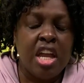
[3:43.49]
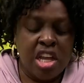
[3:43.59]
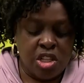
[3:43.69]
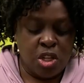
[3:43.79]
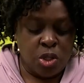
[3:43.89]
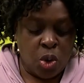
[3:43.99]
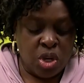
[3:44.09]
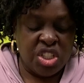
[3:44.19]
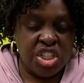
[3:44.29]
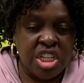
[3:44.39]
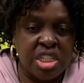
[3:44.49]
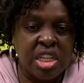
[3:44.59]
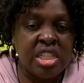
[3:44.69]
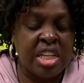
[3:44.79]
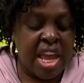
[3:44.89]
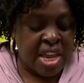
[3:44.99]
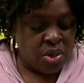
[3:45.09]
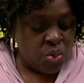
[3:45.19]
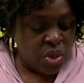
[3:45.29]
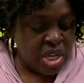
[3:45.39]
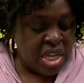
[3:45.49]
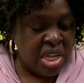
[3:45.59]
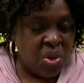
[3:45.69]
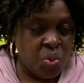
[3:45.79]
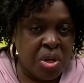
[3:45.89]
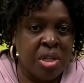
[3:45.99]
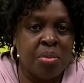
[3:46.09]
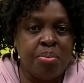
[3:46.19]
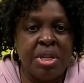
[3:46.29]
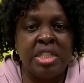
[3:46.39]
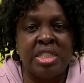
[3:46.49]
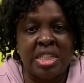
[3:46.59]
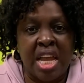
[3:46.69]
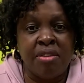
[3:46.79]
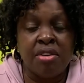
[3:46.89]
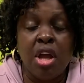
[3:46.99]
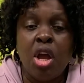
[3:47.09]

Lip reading: in the Lord Jesus and we will be saved.